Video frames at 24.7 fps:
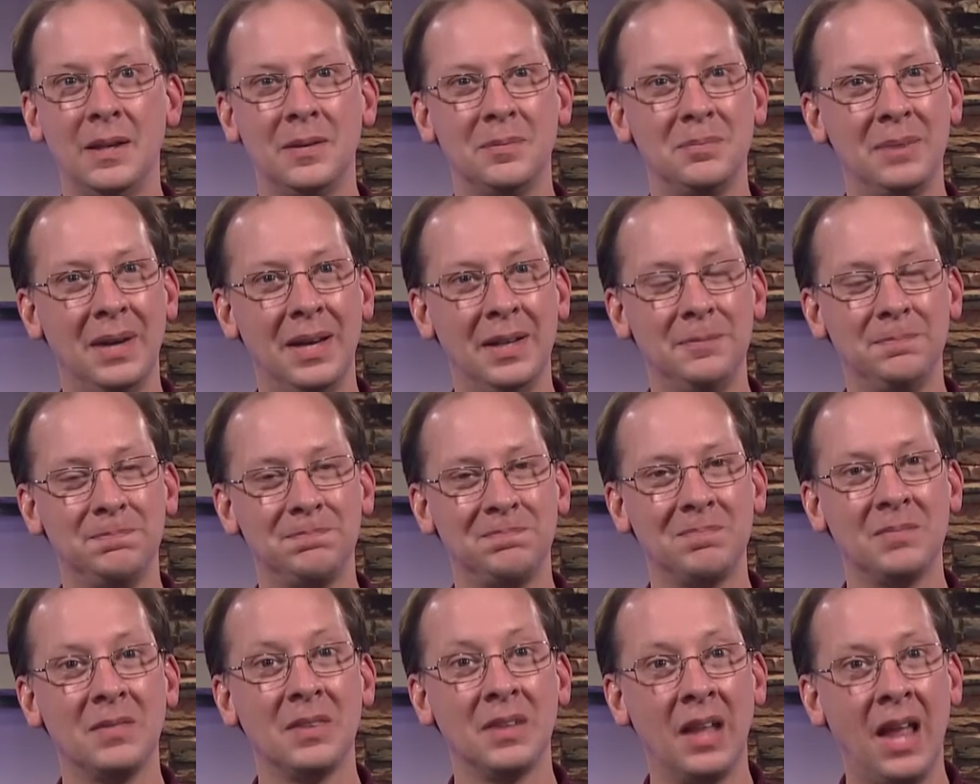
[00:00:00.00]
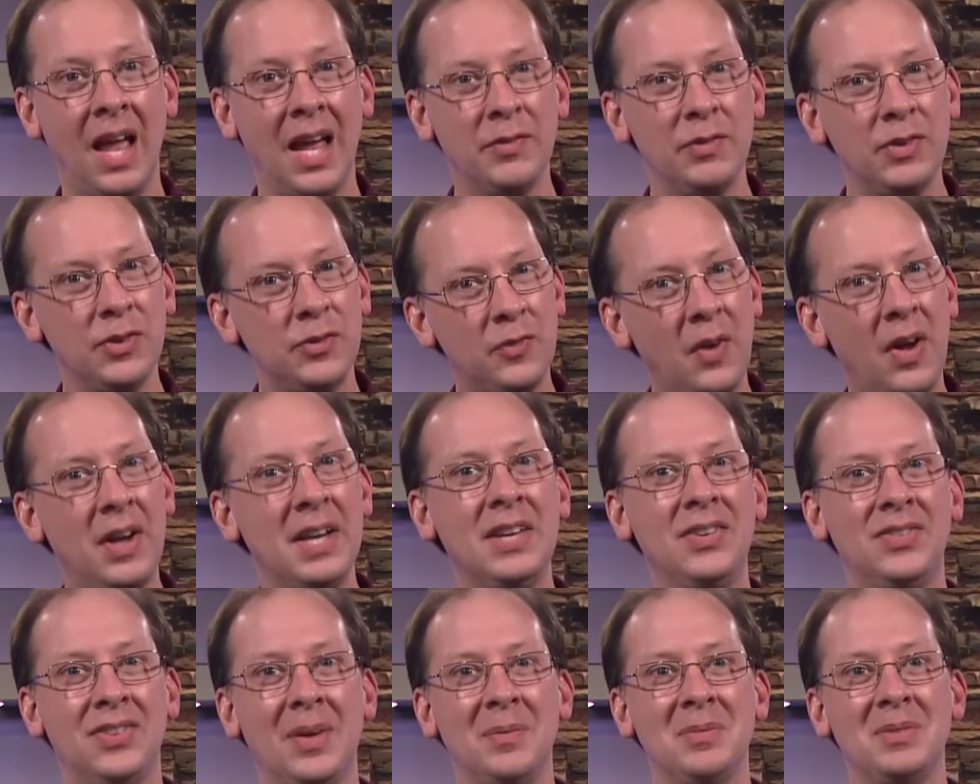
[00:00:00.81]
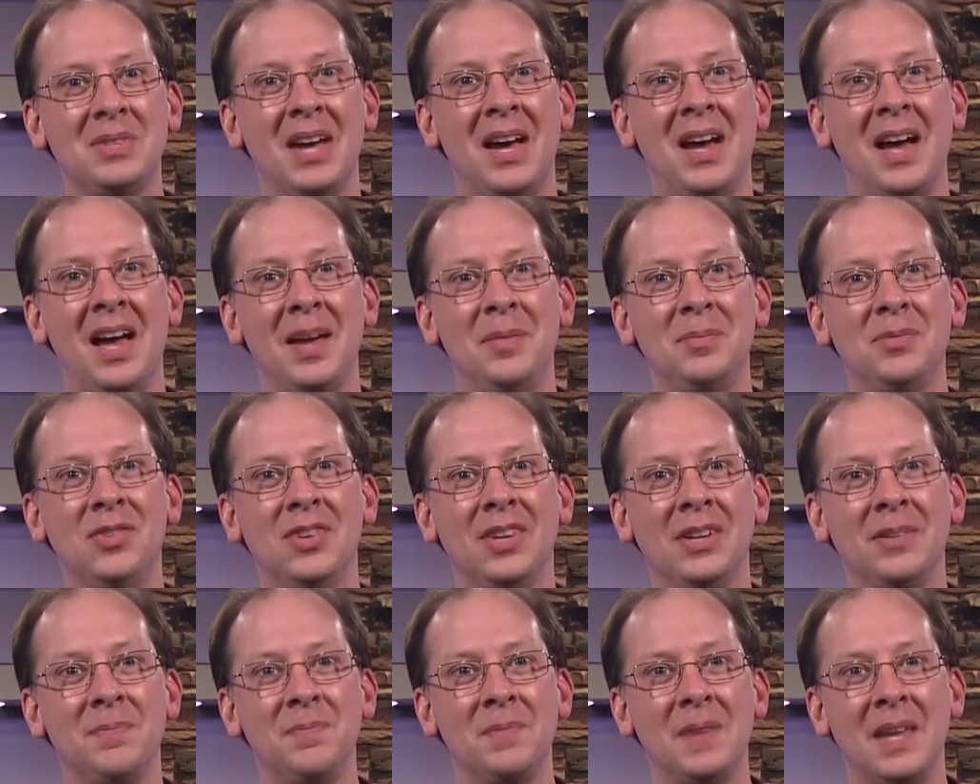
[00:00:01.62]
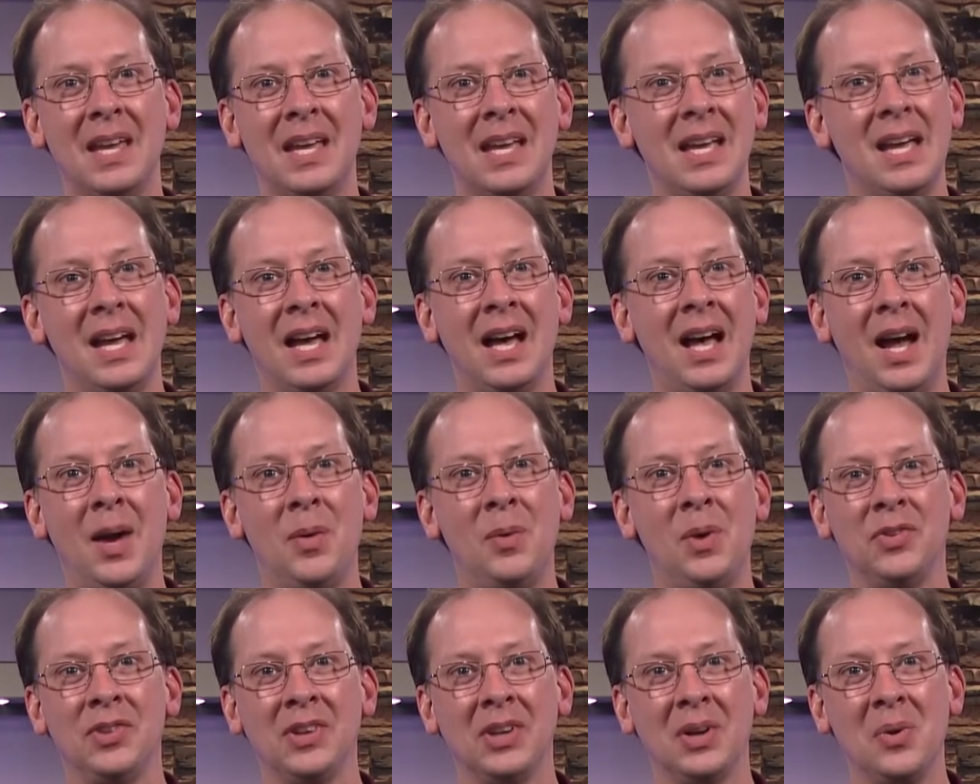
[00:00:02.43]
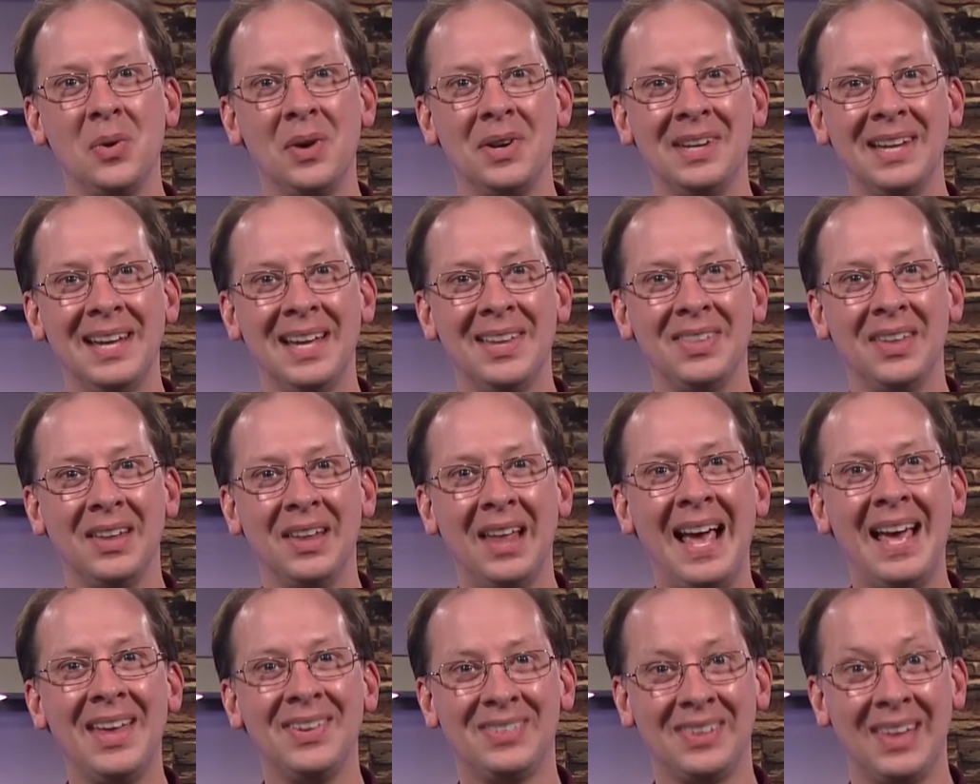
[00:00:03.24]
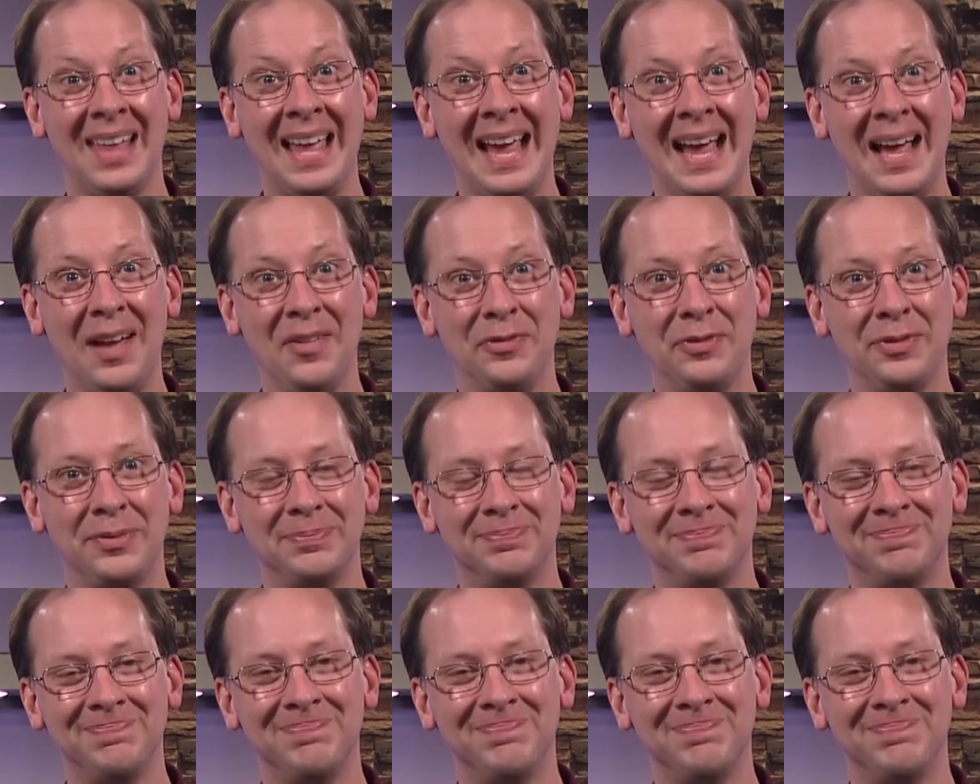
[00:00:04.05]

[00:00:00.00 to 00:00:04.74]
But life is funny sometimes, and I wasn't going to get the last laugh.